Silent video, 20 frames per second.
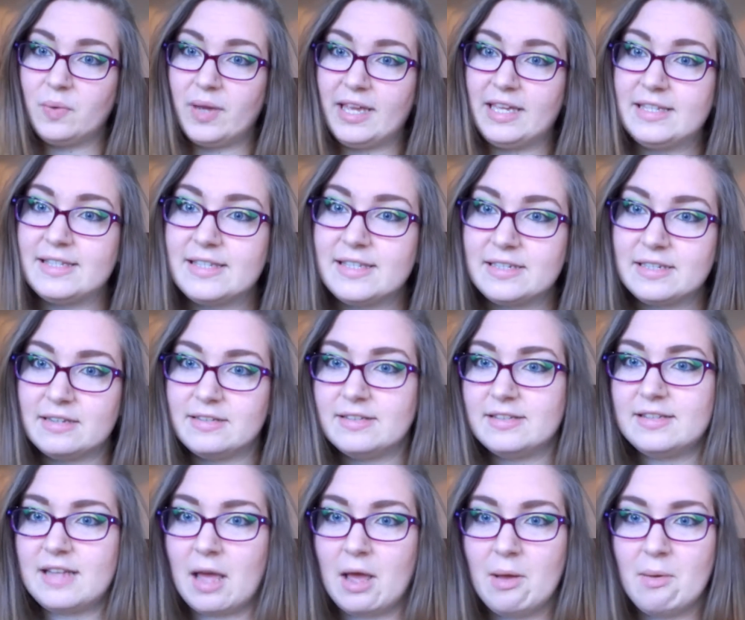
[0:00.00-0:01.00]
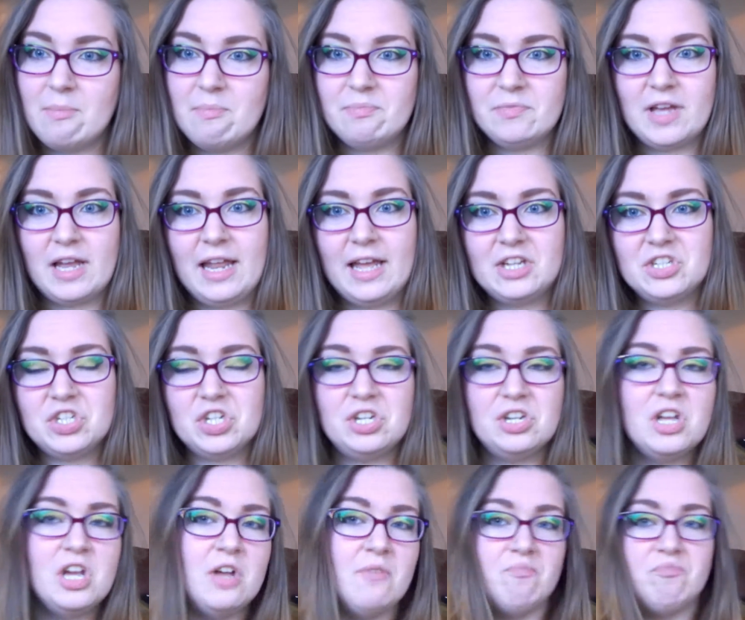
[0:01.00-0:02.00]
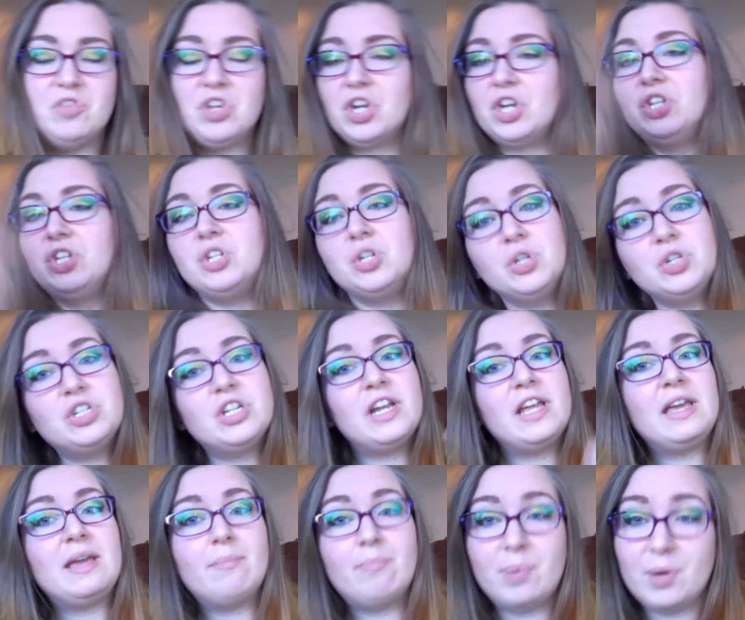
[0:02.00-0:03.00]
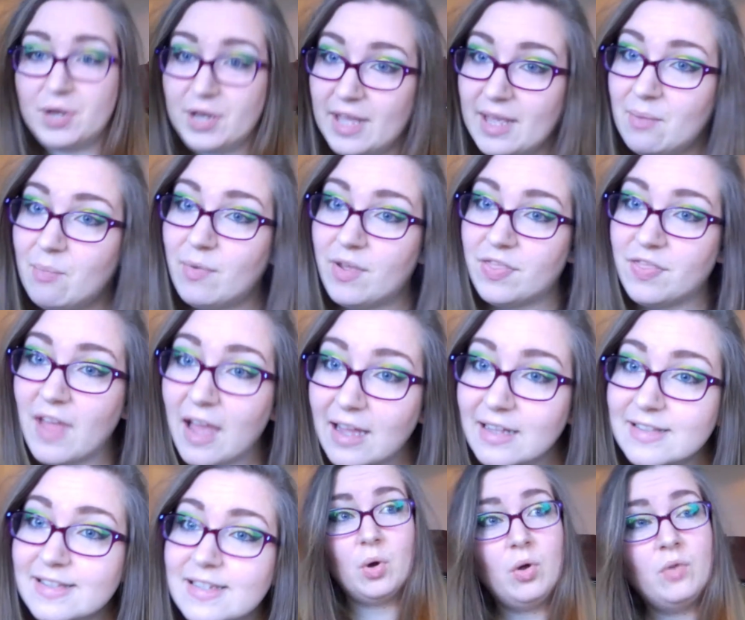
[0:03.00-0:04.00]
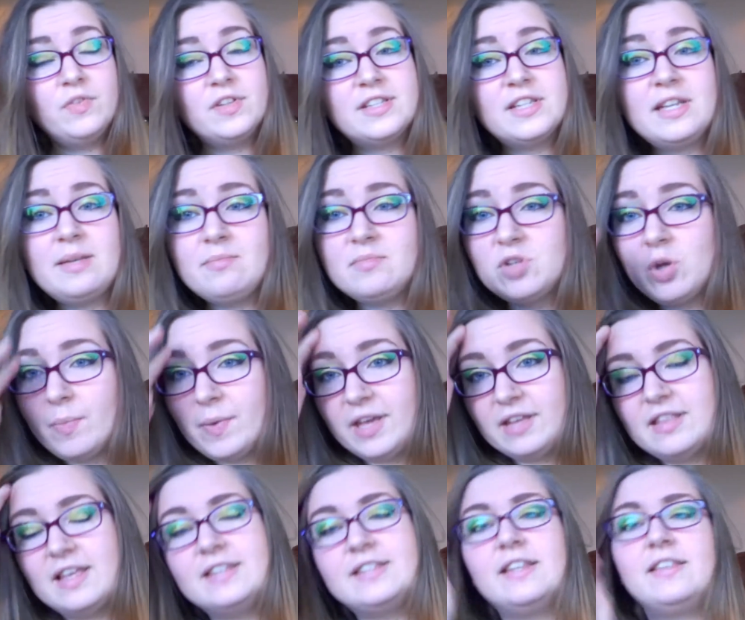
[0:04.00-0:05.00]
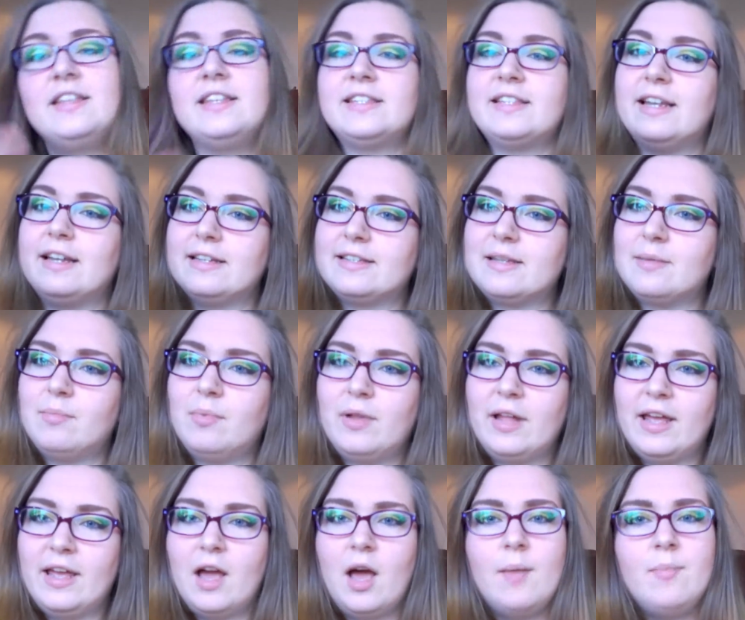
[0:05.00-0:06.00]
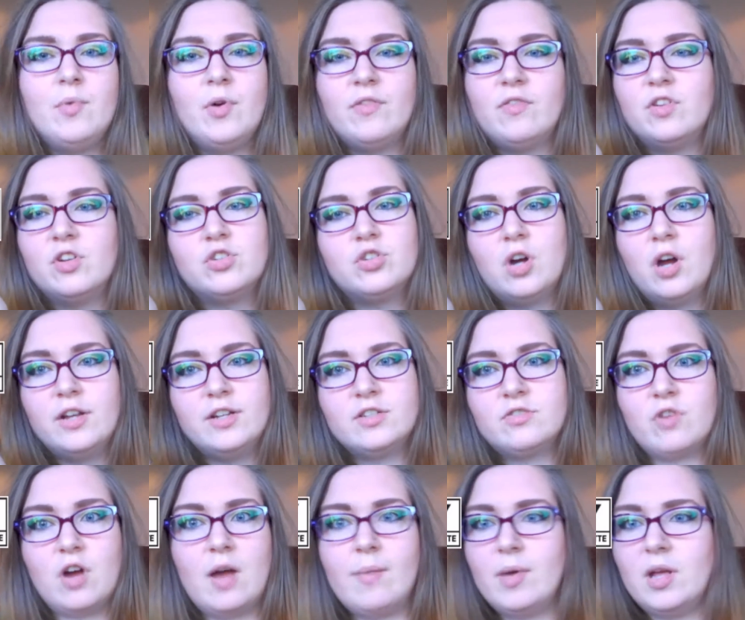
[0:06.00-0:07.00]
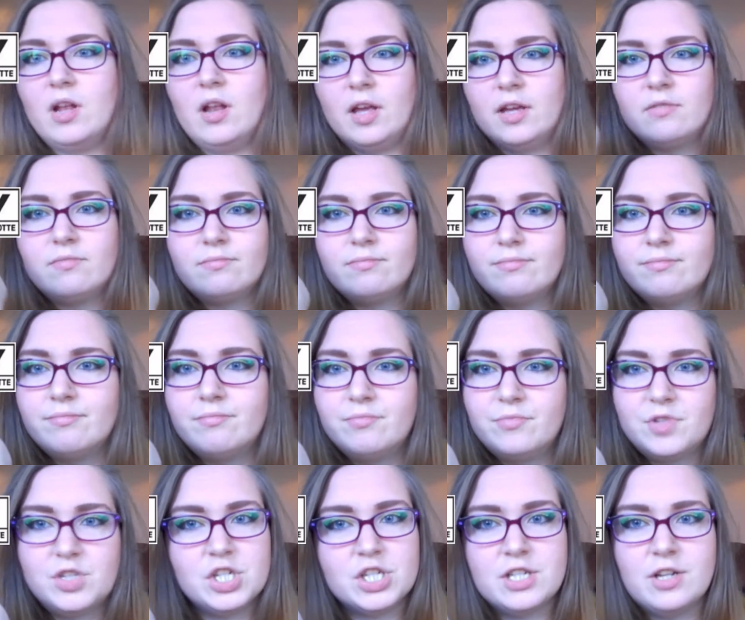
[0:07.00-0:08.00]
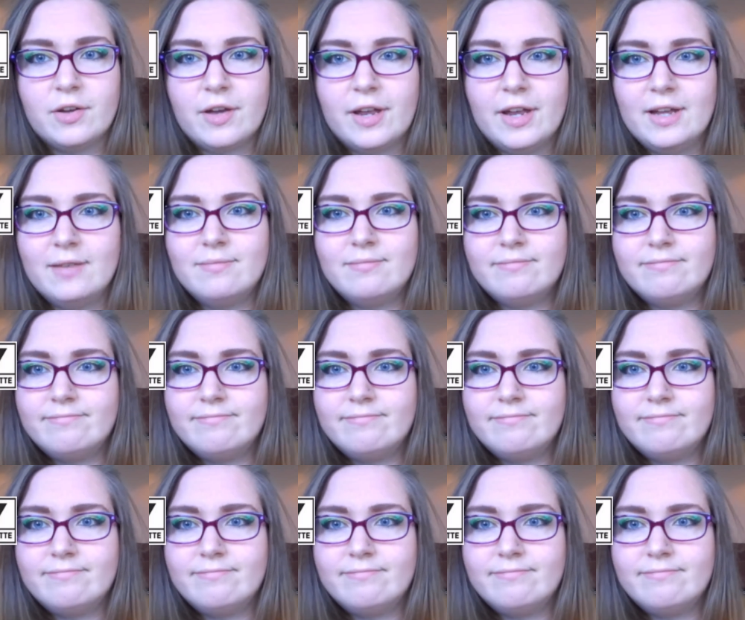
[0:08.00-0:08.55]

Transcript: waste collection, you can usually put it in with that. On the same topic, there's this little symbol here. I'm not even going to try and describe it, just look at it.